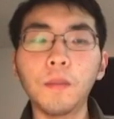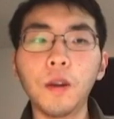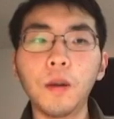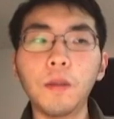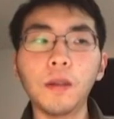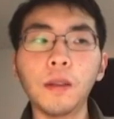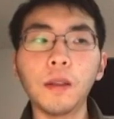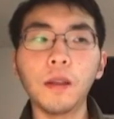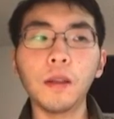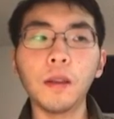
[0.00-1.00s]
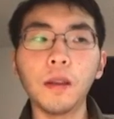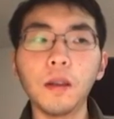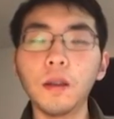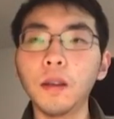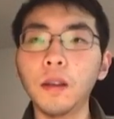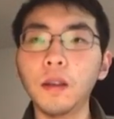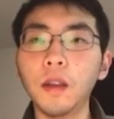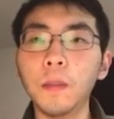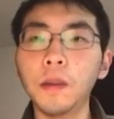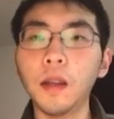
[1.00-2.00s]
problems in the
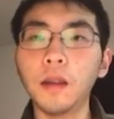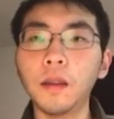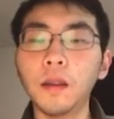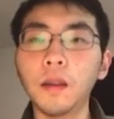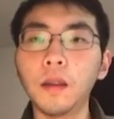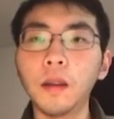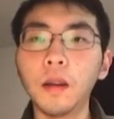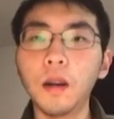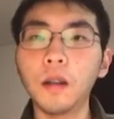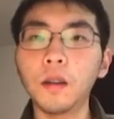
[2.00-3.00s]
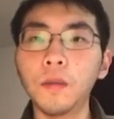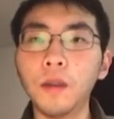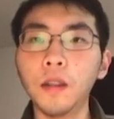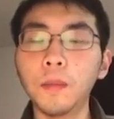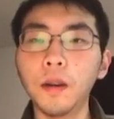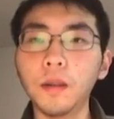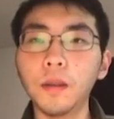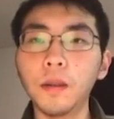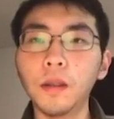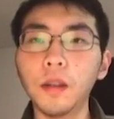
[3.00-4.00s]
game that the article write about,
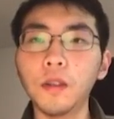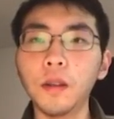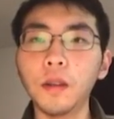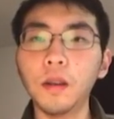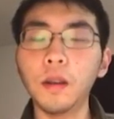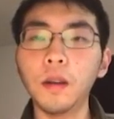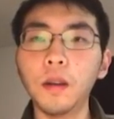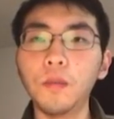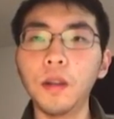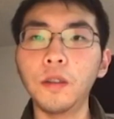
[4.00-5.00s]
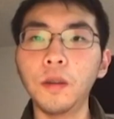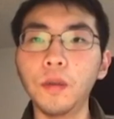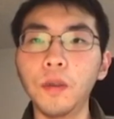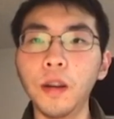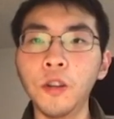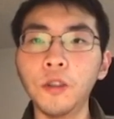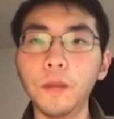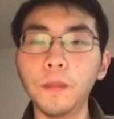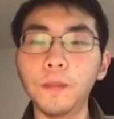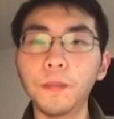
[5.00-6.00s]
such as the region creation.
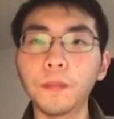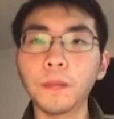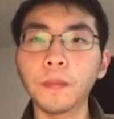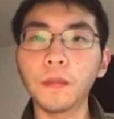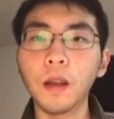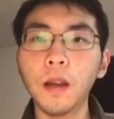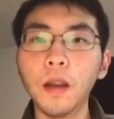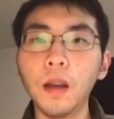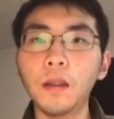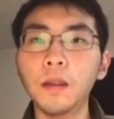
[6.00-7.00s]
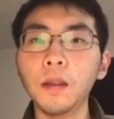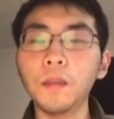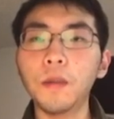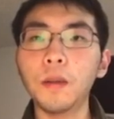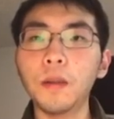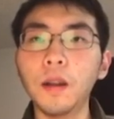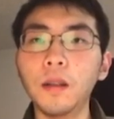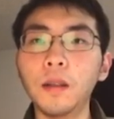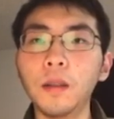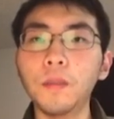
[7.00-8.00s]
And this
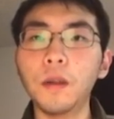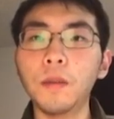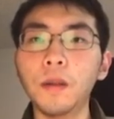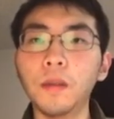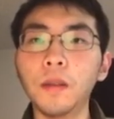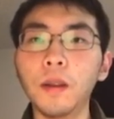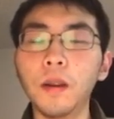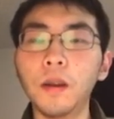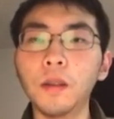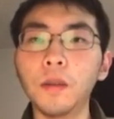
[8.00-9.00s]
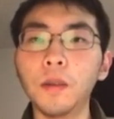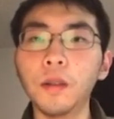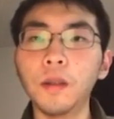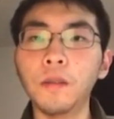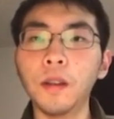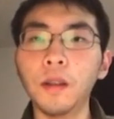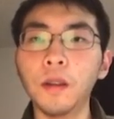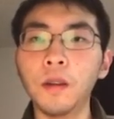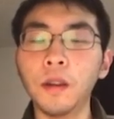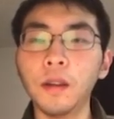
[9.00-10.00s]
problem also be solved in
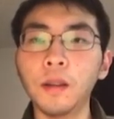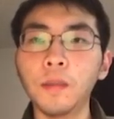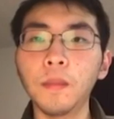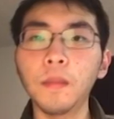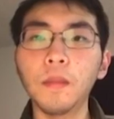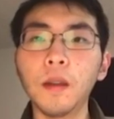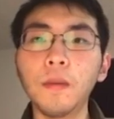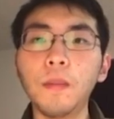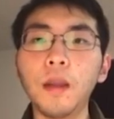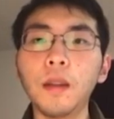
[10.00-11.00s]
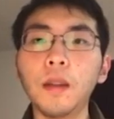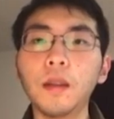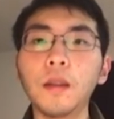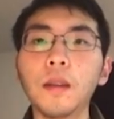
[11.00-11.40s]
nowadays. There are many